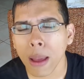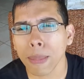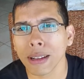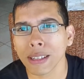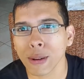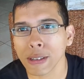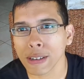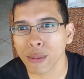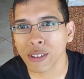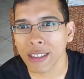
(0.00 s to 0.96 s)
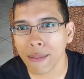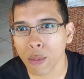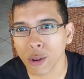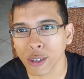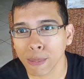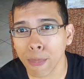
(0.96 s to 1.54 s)
But let's go into number seven,
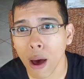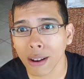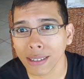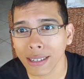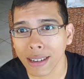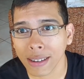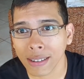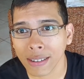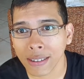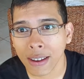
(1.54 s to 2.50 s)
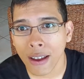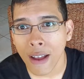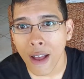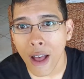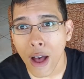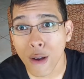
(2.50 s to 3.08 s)
which is Politics
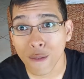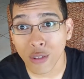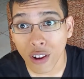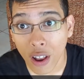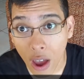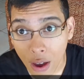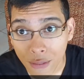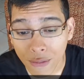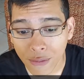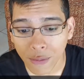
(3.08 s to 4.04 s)
of Love.